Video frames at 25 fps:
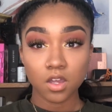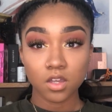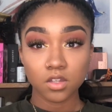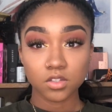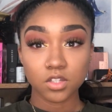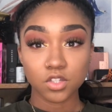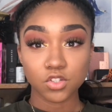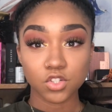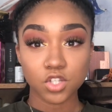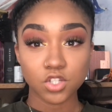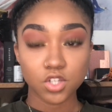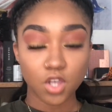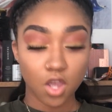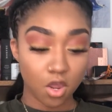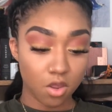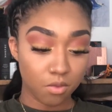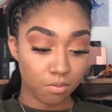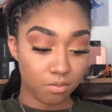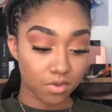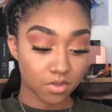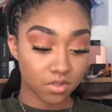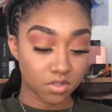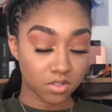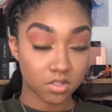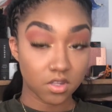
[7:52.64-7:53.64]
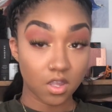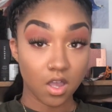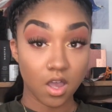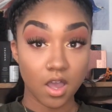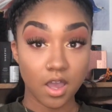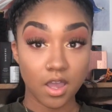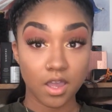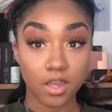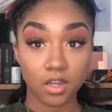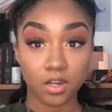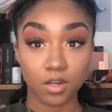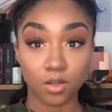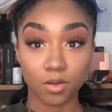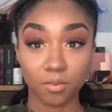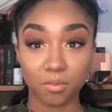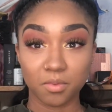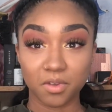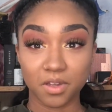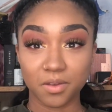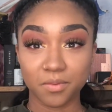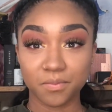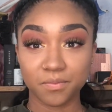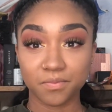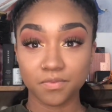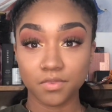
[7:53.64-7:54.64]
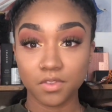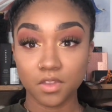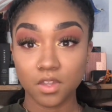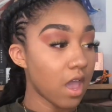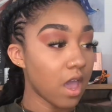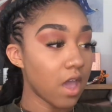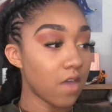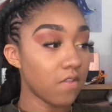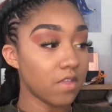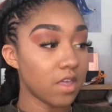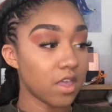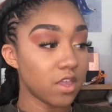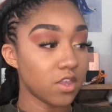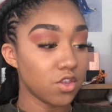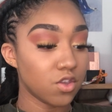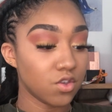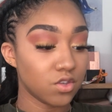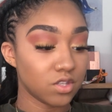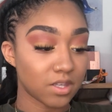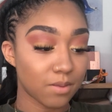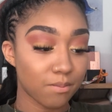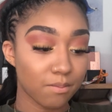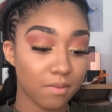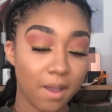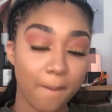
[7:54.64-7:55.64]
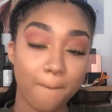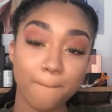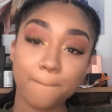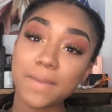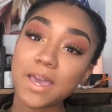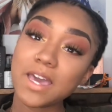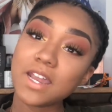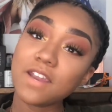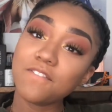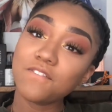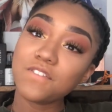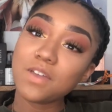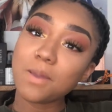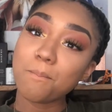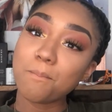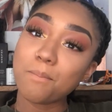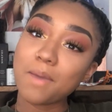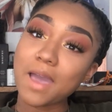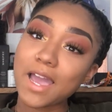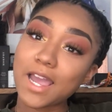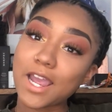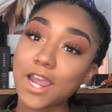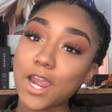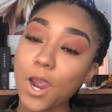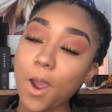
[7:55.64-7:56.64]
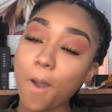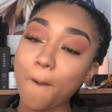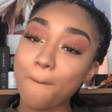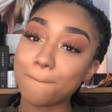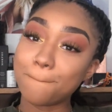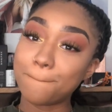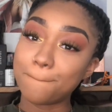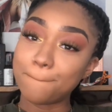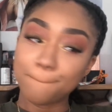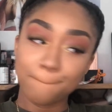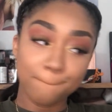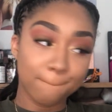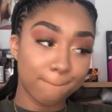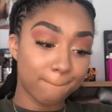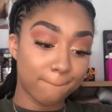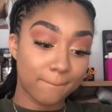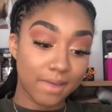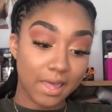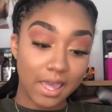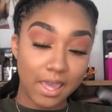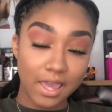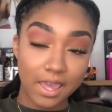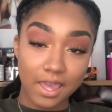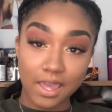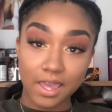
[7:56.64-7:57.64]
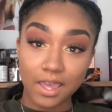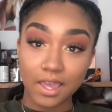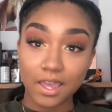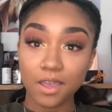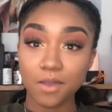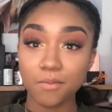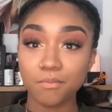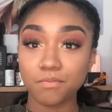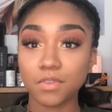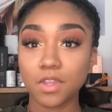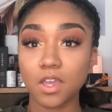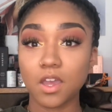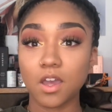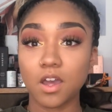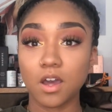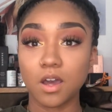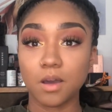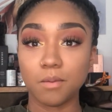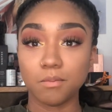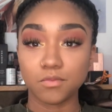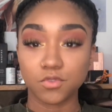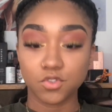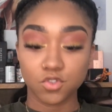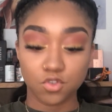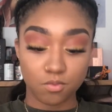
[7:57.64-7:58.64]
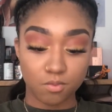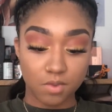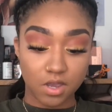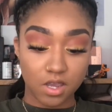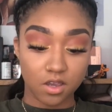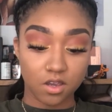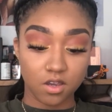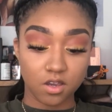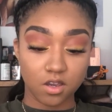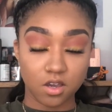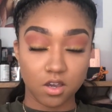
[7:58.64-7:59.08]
So it just opens the eye a little bit. And then using my Benefit Bad Girl Bang, do my